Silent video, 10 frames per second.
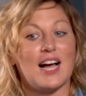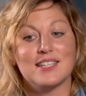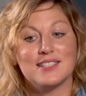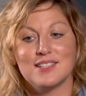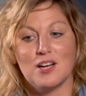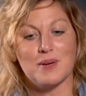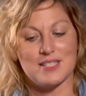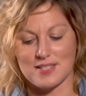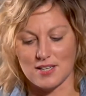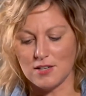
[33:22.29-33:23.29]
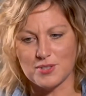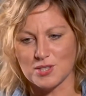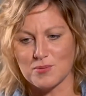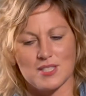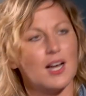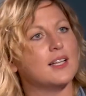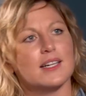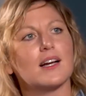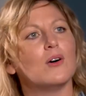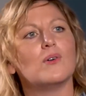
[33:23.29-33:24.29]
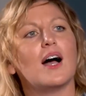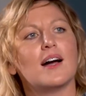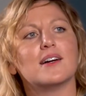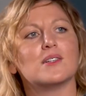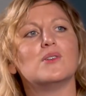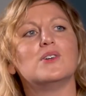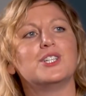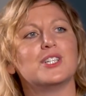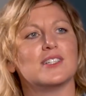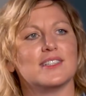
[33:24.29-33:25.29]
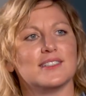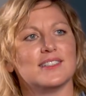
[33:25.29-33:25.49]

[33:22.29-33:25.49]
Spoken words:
I did it all myself. This was not like, I hired a lawyer.